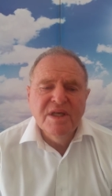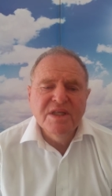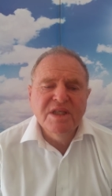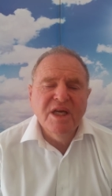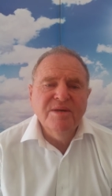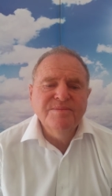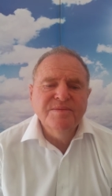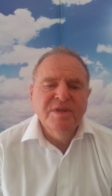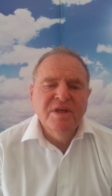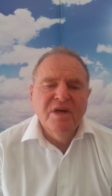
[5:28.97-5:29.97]
So,
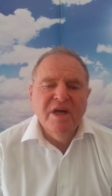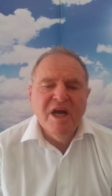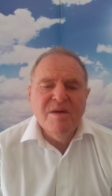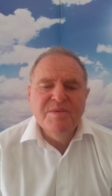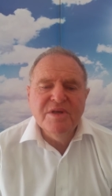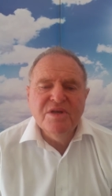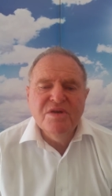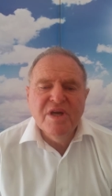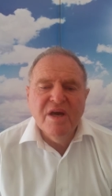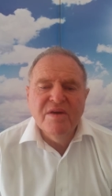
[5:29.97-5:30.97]
I hope that you
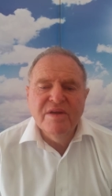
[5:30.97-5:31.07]
know